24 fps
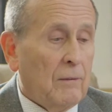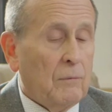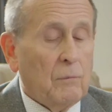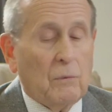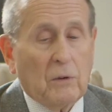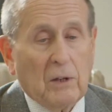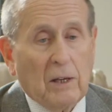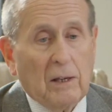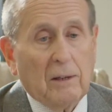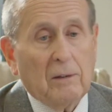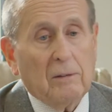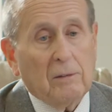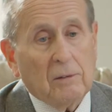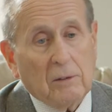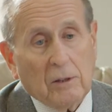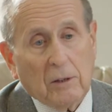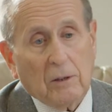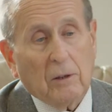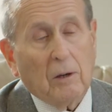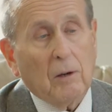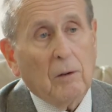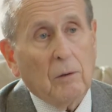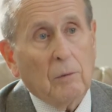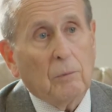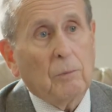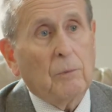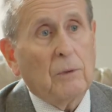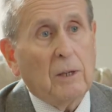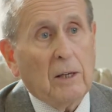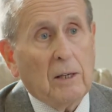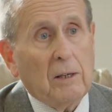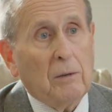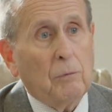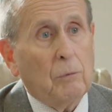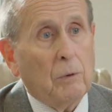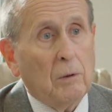then
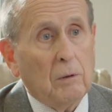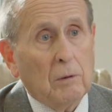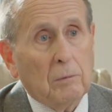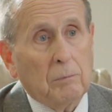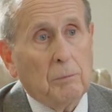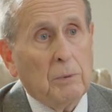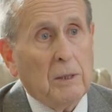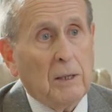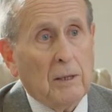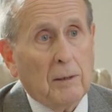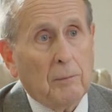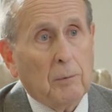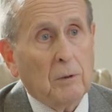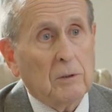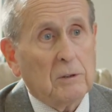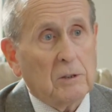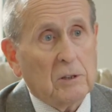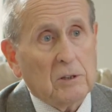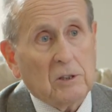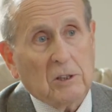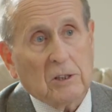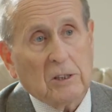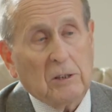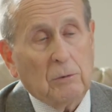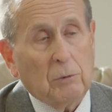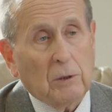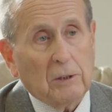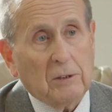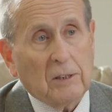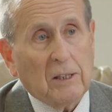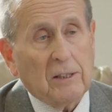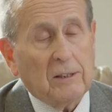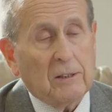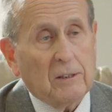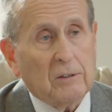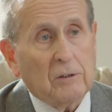they will be able to see what
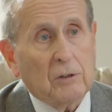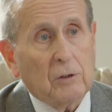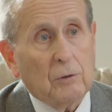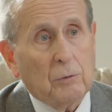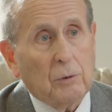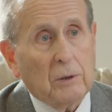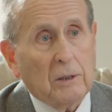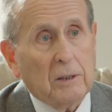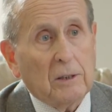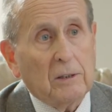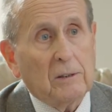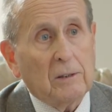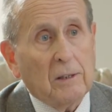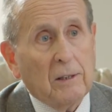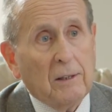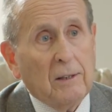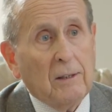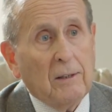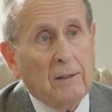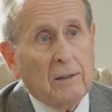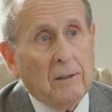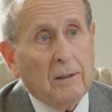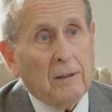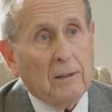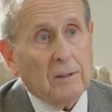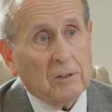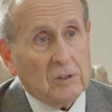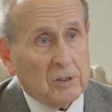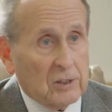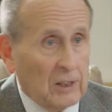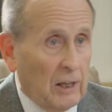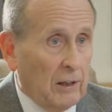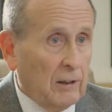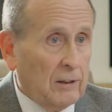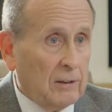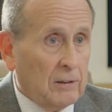they can do with it,
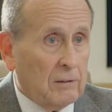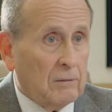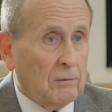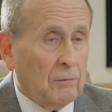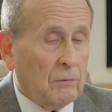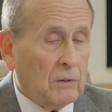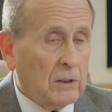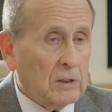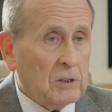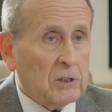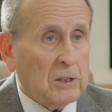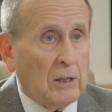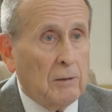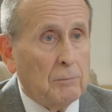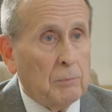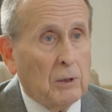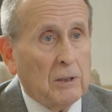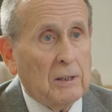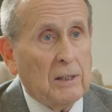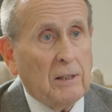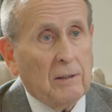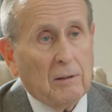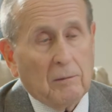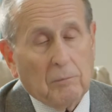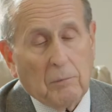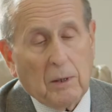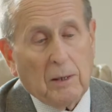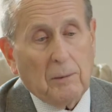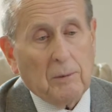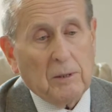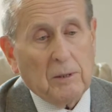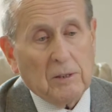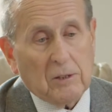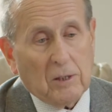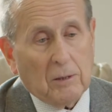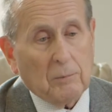sell it to somebody, and
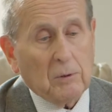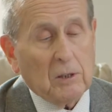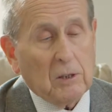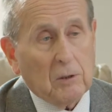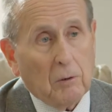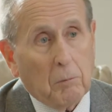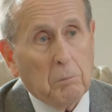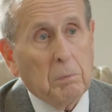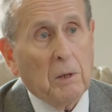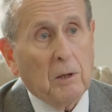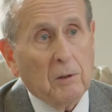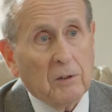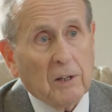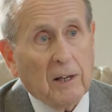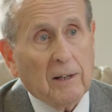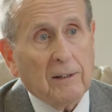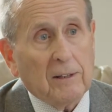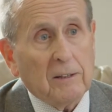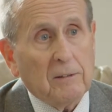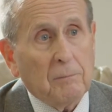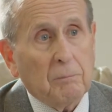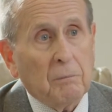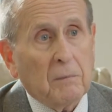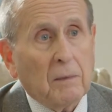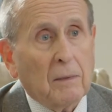maybe somebody will build on it.